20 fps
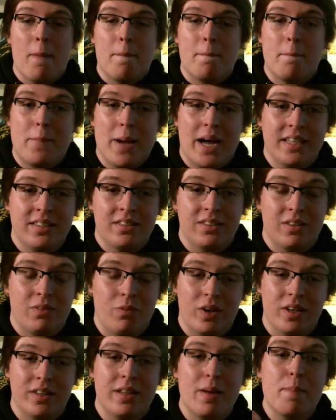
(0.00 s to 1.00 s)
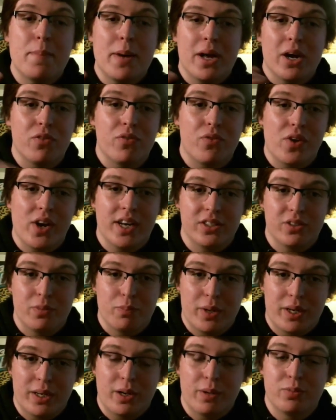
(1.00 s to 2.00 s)
better free
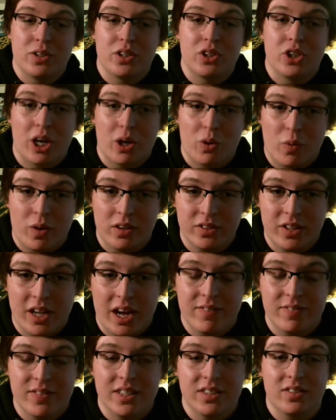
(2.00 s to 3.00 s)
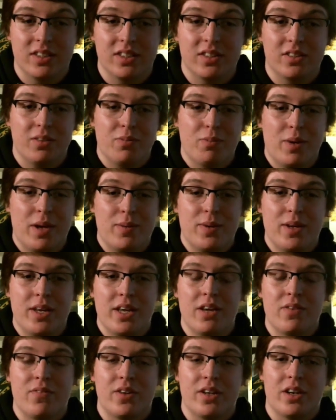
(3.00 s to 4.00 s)
agent pickups the Jaguars have this season, maybe
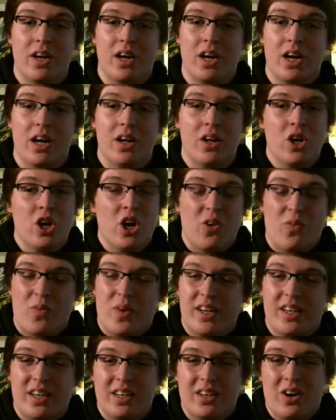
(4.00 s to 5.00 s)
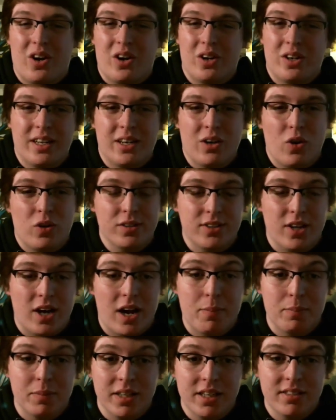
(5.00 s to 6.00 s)
even ranking on an
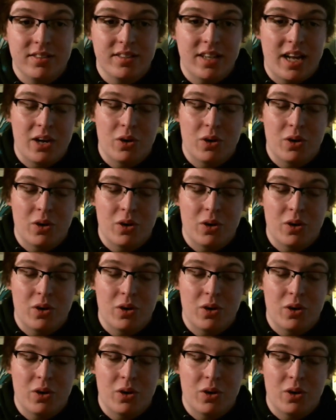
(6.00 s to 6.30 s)
all-time list.